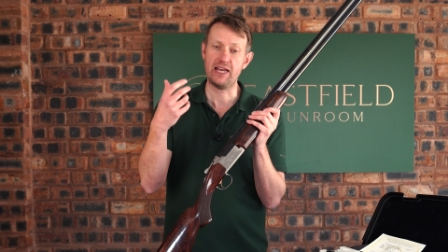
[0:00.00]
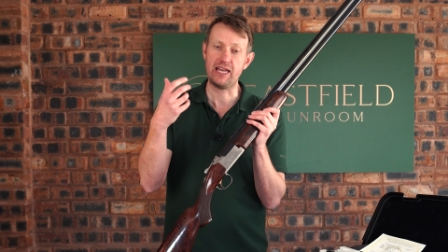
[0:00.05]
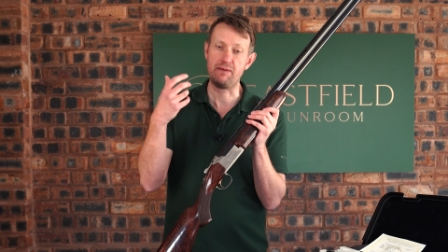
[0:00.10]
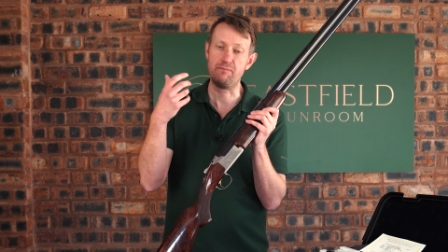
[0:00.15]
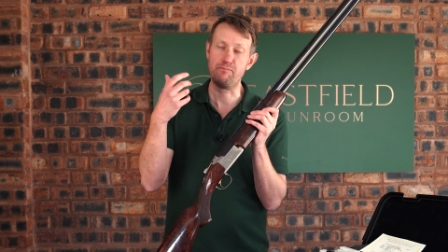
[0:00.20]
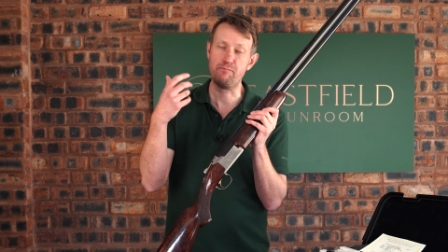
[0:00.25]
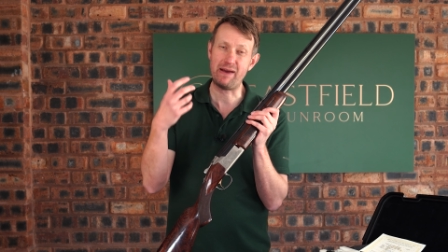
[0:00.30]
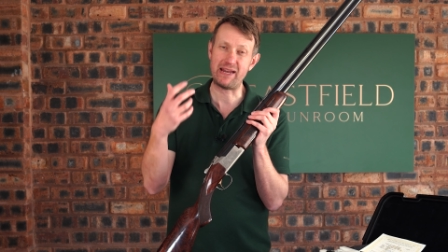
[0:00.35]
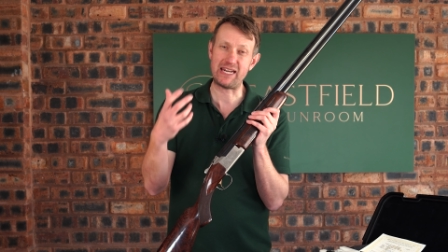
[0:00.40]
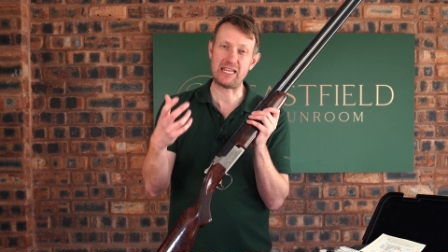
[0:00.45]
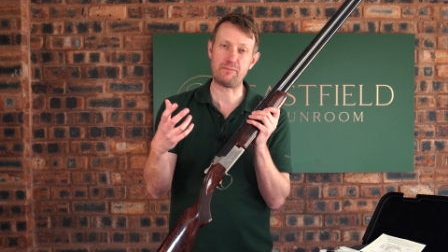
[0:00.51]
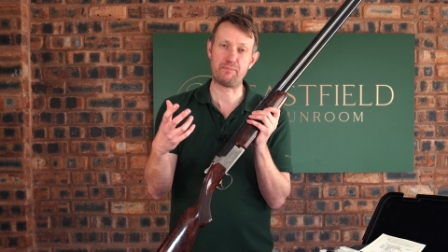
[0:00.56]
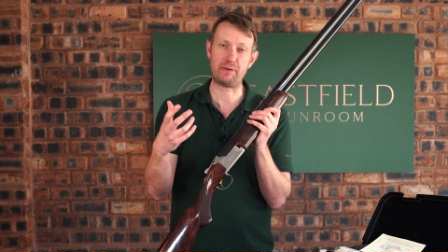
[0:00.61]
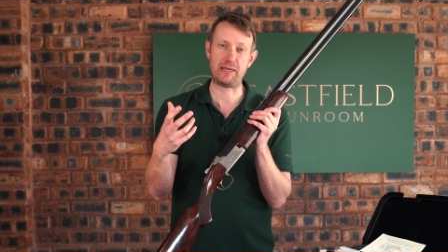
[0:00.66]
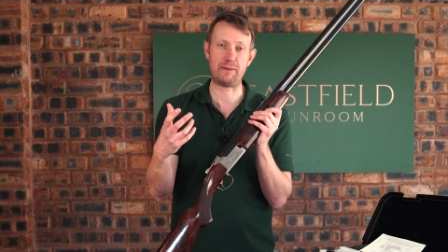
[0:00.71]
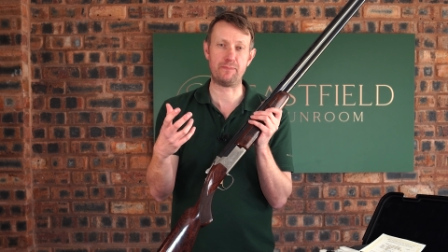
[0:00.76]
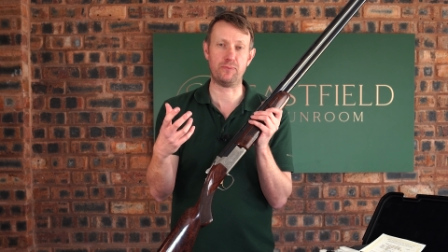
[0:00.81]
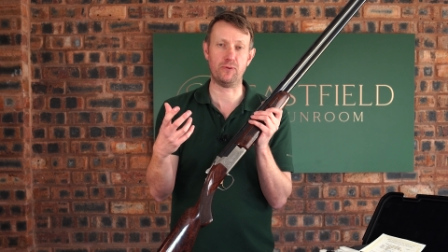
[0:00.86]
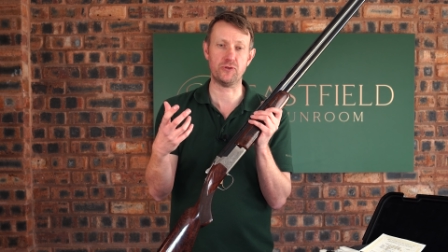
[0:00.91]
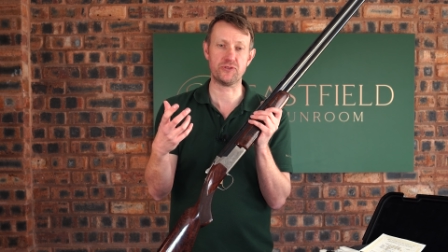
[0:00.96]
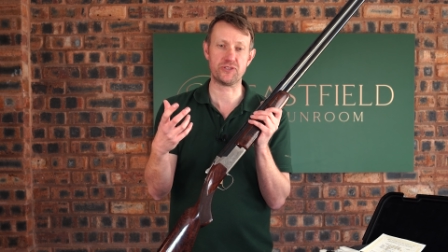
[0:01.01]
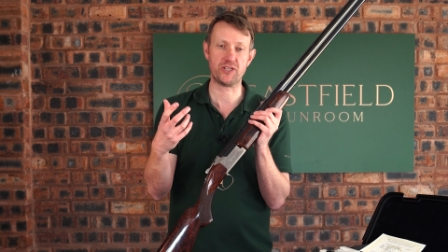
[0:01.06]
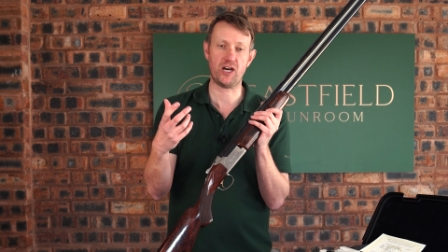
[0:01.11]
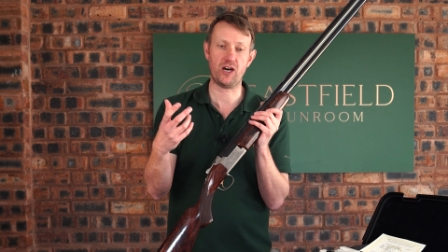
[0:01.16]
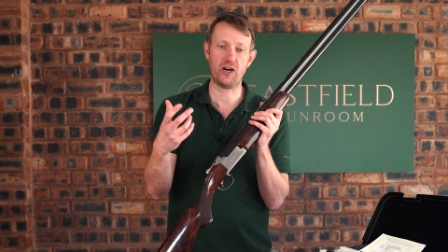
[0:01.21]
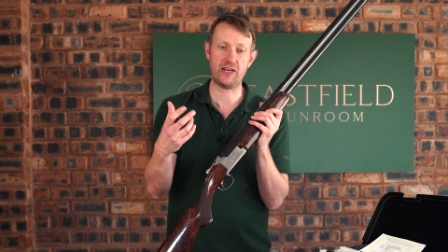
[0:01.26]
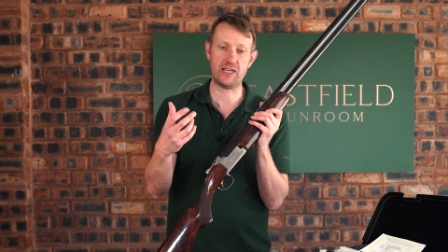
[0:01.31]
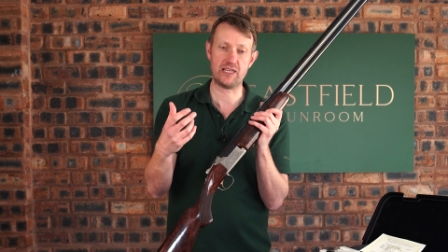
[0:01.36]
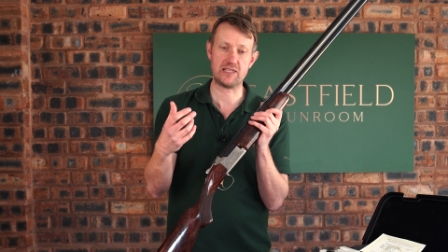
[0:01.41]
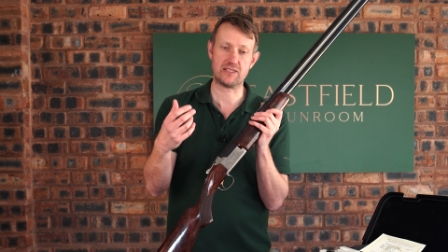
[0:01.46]
in many people's
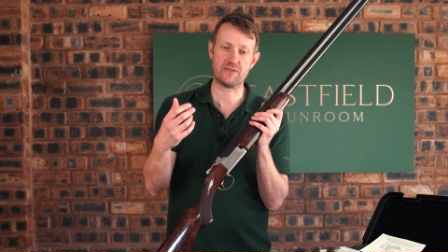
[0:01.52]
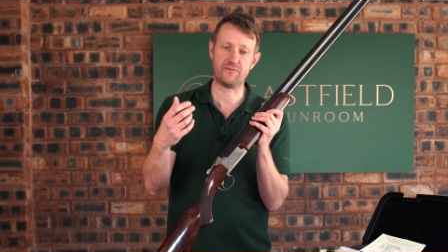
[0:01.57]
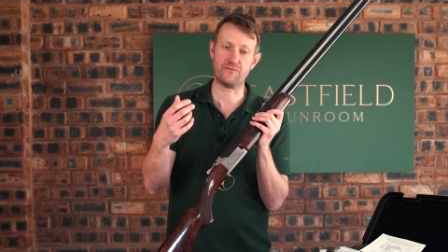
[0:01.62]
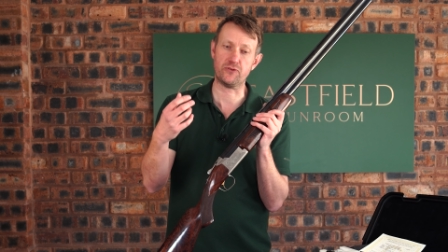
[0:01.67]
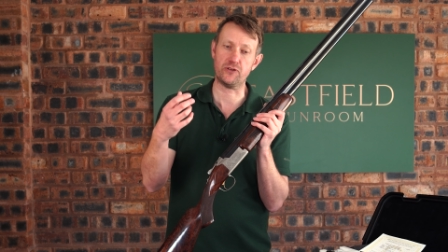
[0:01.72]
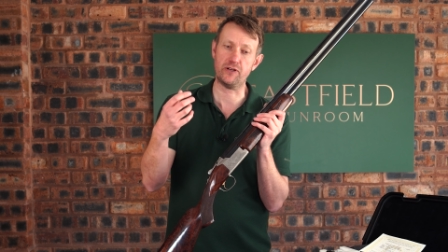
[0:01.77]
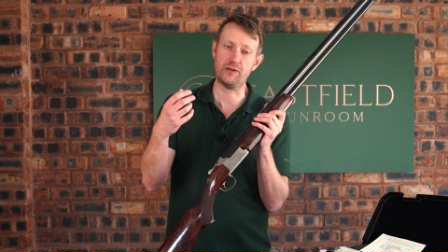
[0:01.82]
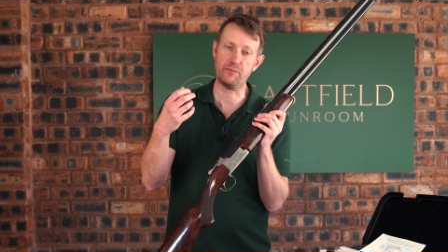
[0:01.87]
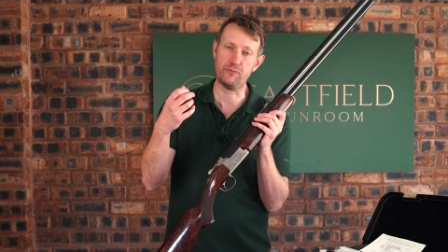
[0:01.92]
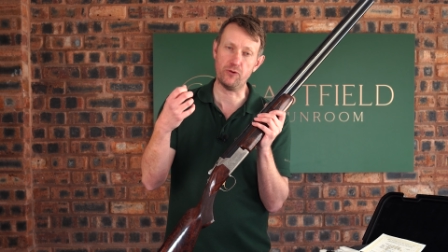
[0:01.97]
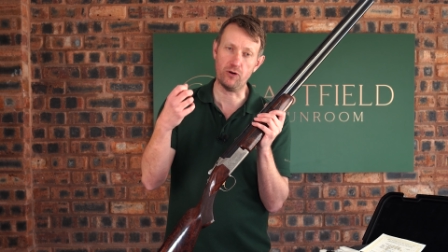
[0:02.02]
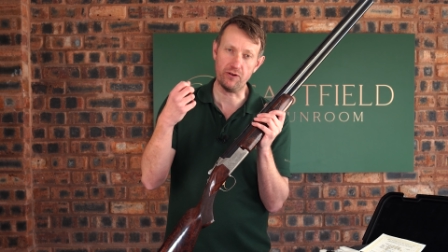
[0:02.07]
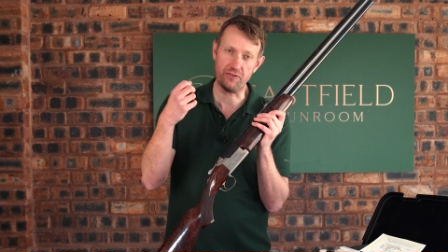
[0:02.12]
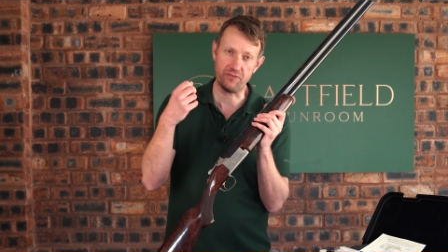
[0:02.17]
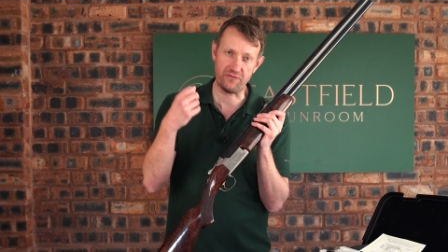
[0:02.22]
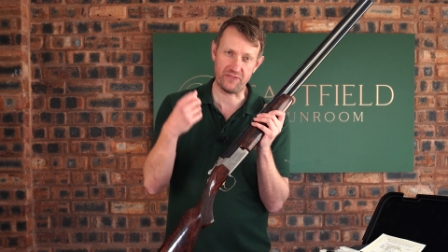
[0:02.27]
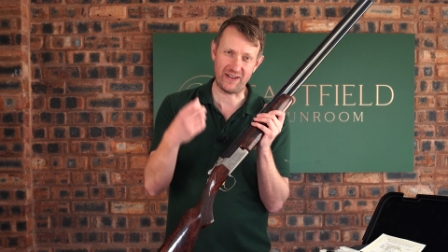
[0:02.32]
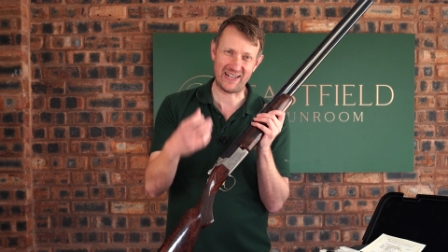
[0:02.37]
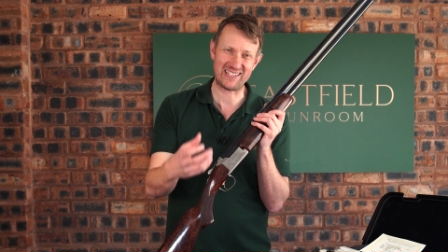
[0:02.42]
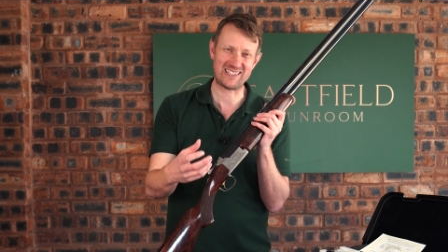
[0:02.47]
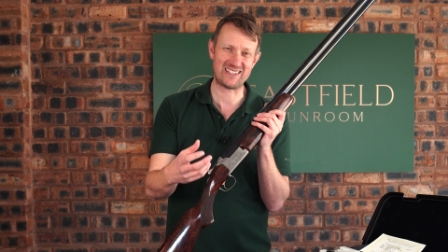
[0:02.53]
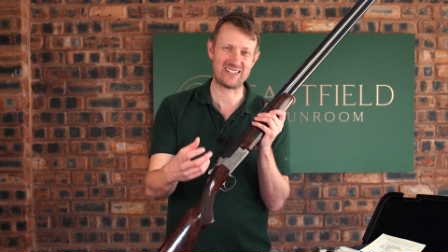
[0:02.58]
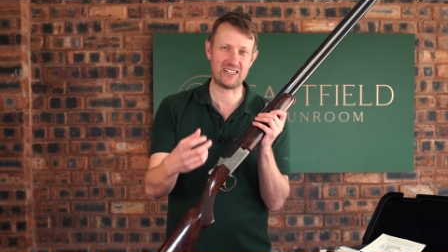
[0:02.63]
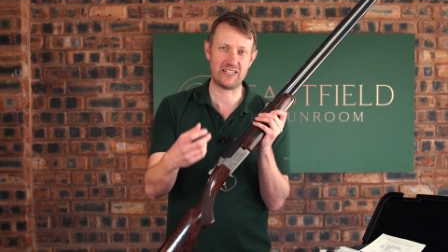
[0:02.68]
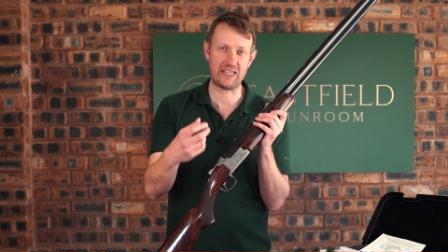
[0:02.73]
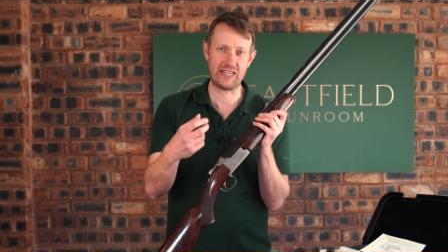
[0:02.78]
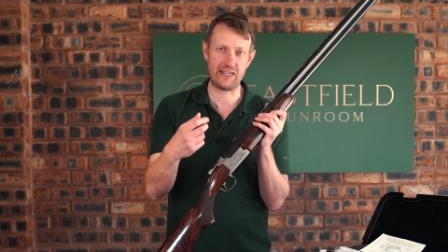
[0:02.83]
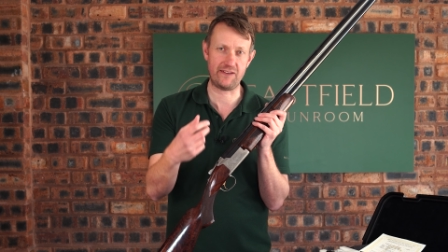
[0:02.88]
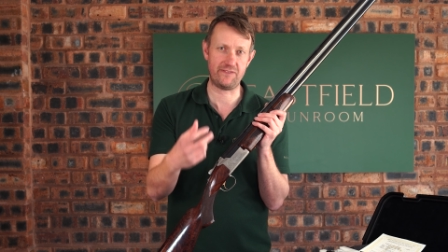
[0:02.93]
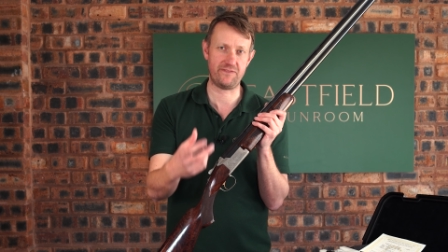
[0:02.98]
eyes, for a more
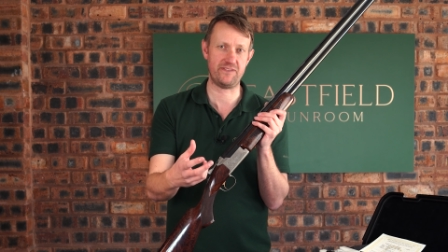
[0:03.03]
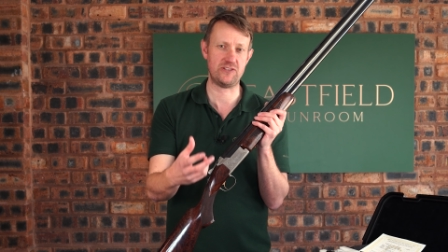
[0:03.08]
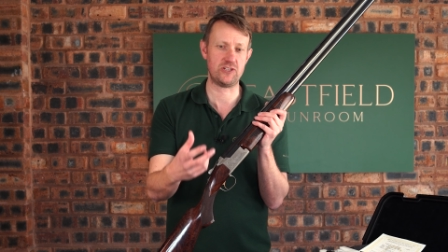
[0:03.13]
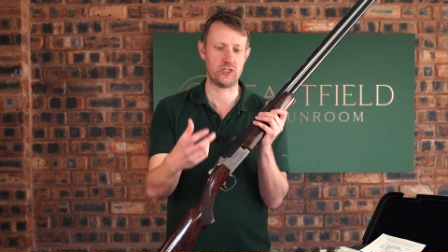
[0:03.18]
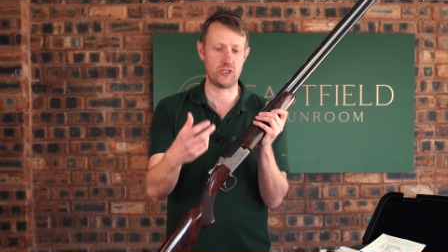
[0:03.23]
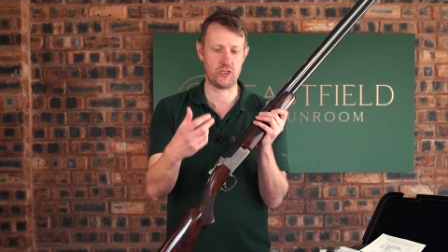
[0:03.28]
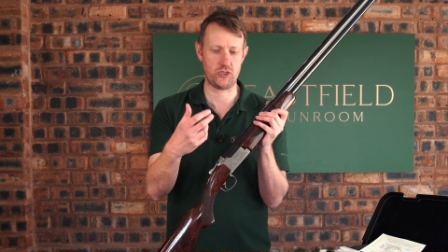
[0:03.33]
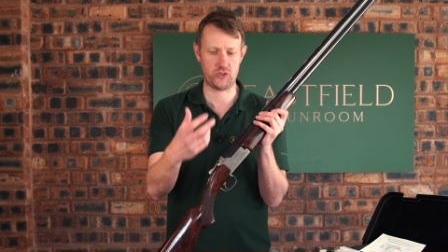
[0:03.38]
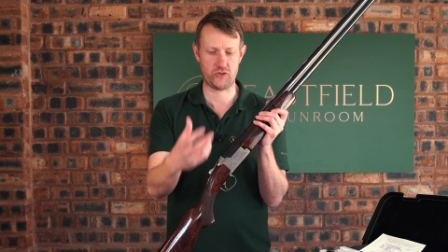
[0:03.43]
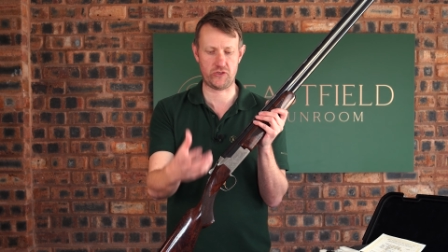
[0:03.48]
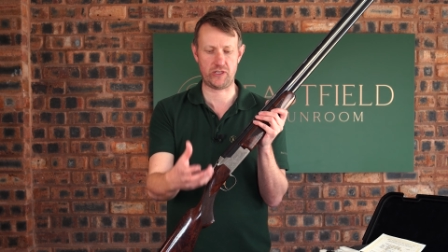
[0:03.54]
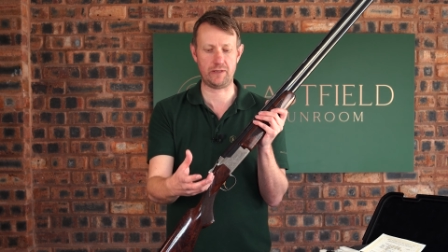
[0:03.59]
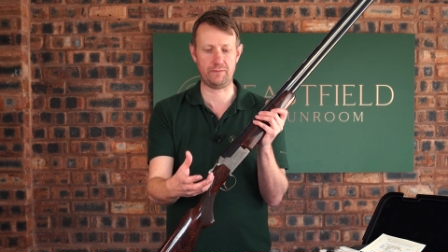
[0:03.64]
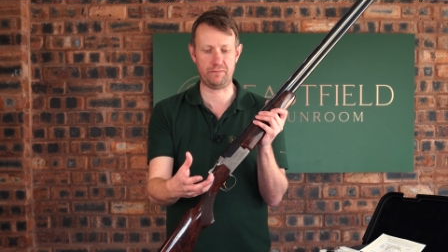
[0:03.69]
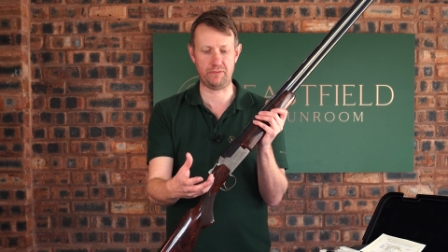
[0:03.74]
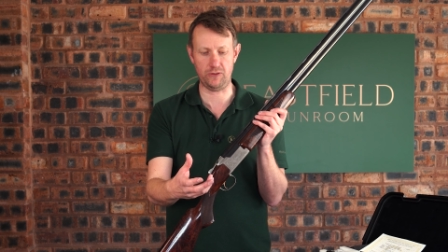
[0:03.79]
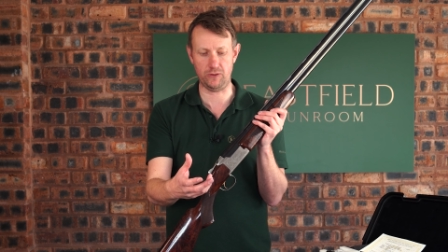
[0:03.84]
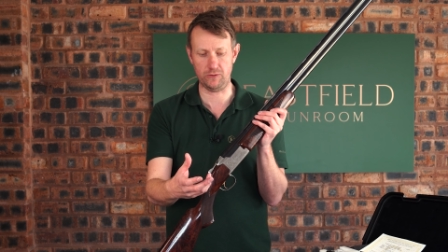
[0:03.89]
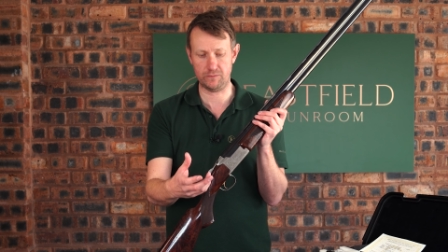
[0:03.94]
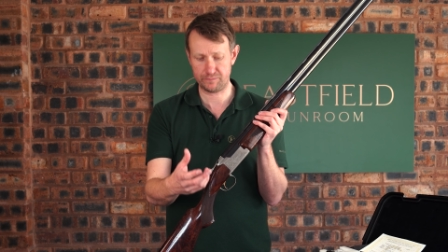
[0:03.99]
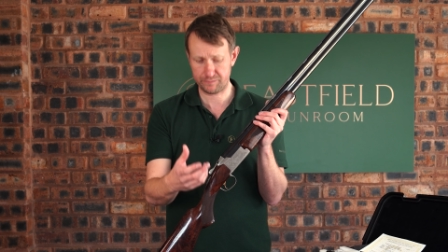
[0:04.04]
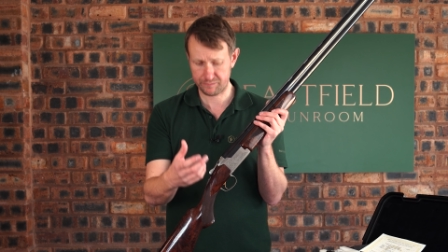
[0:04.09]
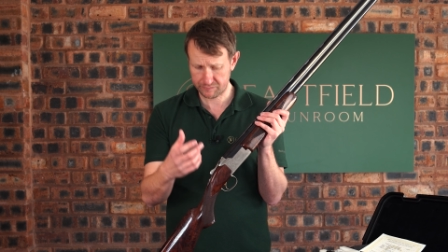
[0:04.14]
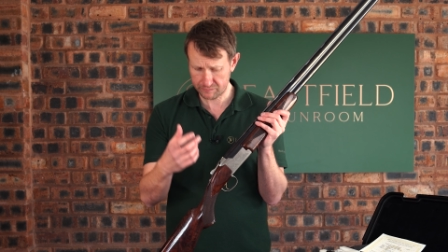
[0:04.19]
faster, efficient trigger pull.